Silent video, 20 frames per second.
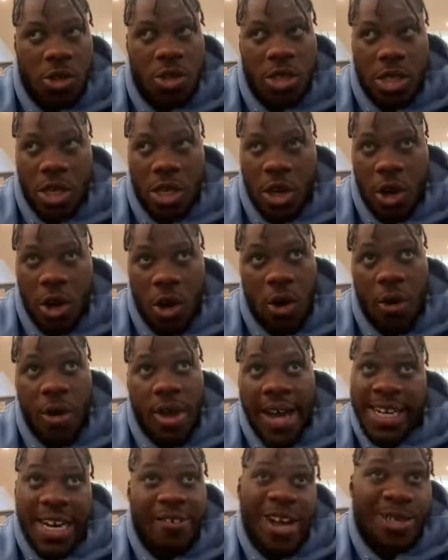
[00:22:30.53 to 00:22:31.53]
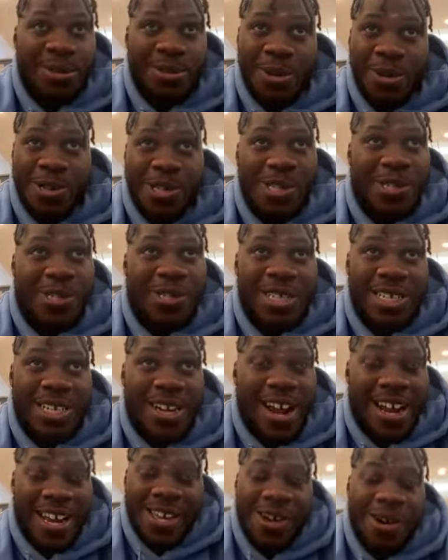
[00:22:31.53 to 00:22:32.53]
So I did everything I was
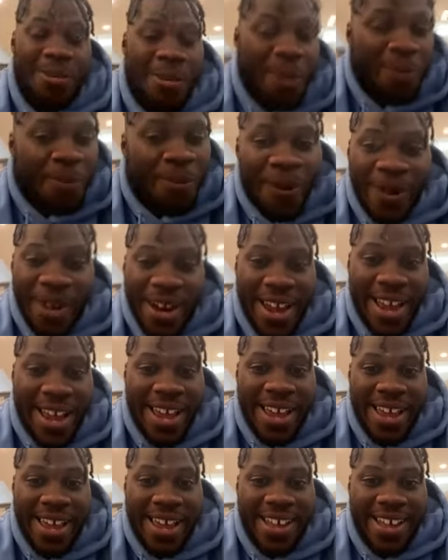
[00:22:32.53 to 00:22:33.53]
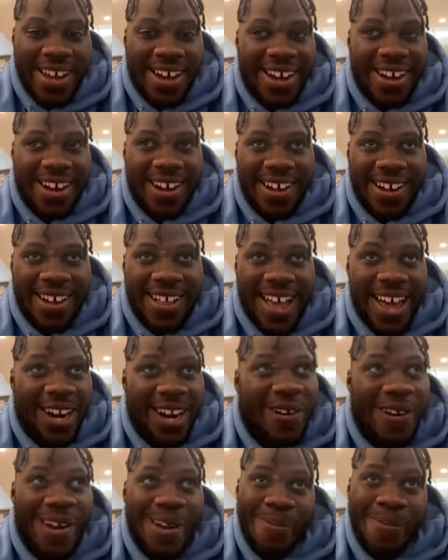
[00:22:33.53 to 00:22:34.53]
supposed to do. So I killed my pro day,
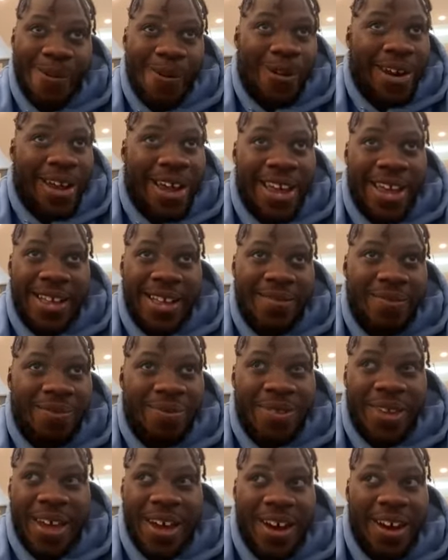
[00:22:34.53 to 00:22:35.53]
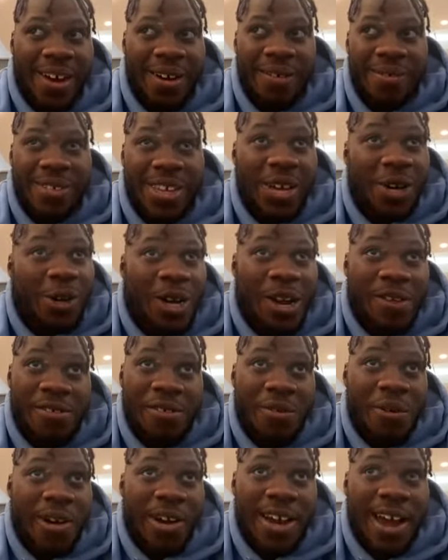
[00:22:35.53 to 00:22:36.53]
had a great pro day, killed every
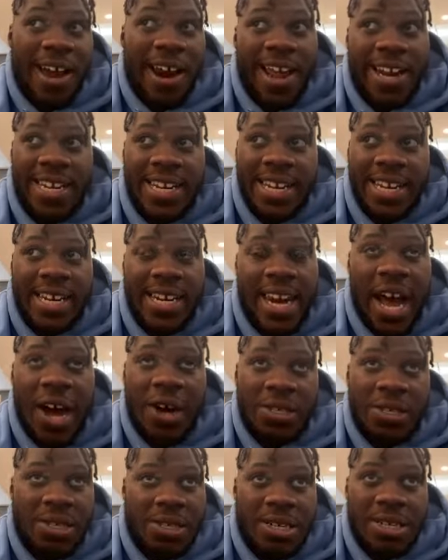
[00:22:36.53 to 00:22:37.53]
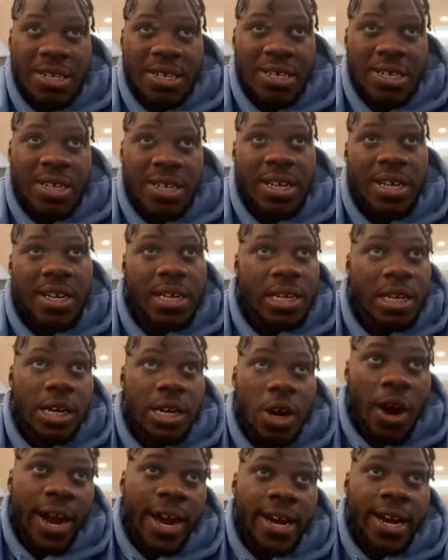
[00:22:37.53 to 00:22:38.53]
workout I did. Now it's just,
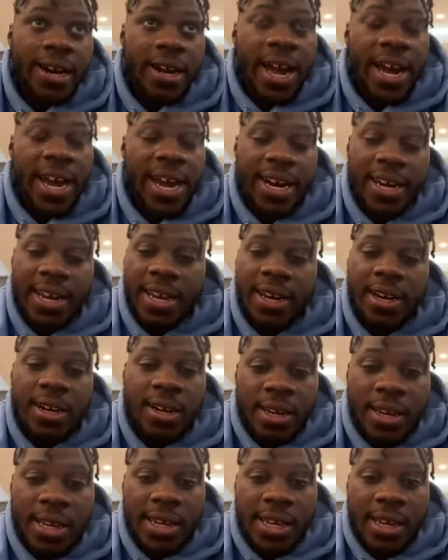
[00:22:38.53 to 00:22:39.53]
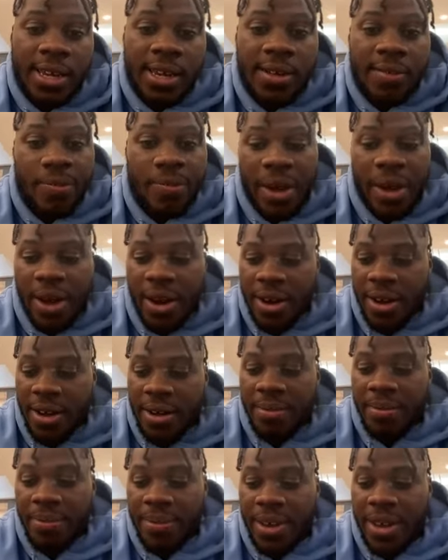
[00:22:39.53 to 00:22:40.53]
I gotta get in the league.
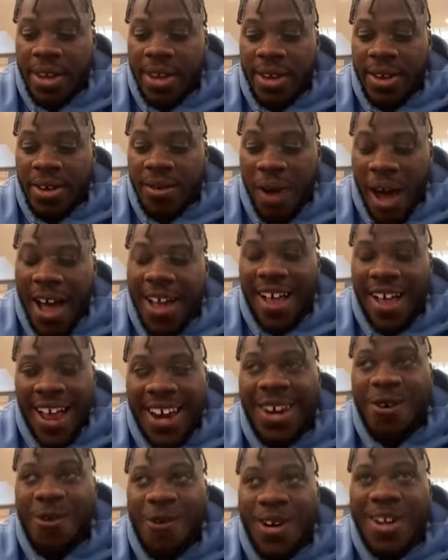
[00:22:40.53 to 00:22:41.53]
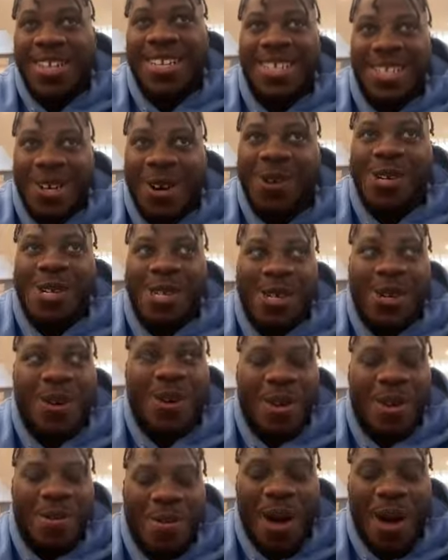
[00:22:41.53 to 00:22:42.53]
I know one of these coaches is
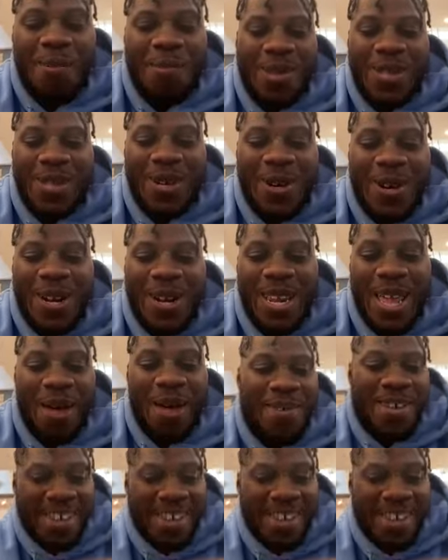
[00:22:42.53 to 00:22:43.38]
gonna give me an opportunity.